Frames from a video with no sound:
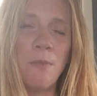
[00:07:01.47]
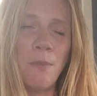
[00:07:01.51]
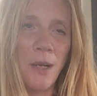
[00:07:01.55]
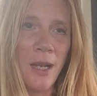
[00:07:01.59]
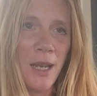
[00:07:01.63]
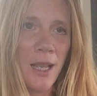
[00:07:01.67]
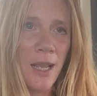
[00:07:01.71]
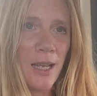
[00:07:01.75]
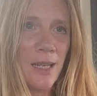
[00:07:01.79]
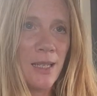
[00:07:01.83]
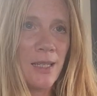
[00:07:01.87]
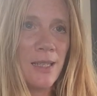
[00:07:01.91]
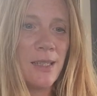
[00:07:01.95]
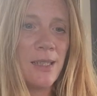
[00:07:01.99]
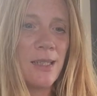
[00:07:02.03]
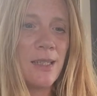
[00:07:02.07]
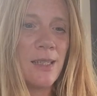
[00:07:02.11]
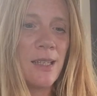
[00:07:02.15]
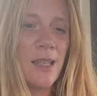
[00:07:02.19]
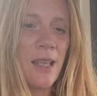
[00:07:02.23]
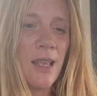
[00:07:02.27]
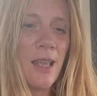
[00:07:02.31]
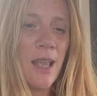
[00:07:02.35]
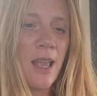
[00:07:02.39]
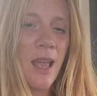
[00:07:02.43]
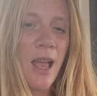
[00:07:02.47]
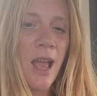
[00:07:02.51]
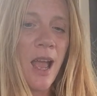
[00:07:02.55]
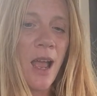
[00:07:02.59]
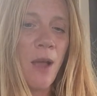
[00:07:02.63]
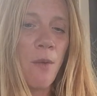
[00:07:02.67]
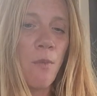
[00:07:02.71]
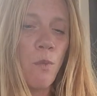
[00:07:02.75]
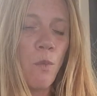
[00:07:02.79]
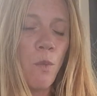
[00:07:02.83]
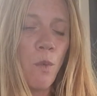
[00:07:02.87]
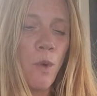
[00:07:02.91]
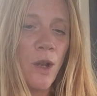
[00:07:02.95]
place
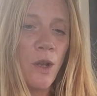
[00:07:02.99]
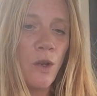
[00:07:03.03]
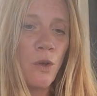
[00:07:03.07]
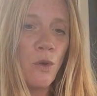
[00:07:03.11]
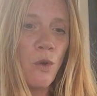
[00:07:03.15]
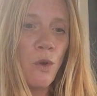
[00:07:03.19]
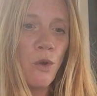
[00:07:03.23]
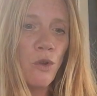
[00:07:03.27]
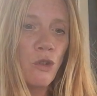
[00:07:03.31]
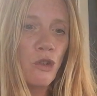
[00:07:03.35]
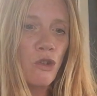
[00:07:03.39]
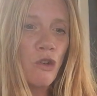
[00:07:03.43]
and we're not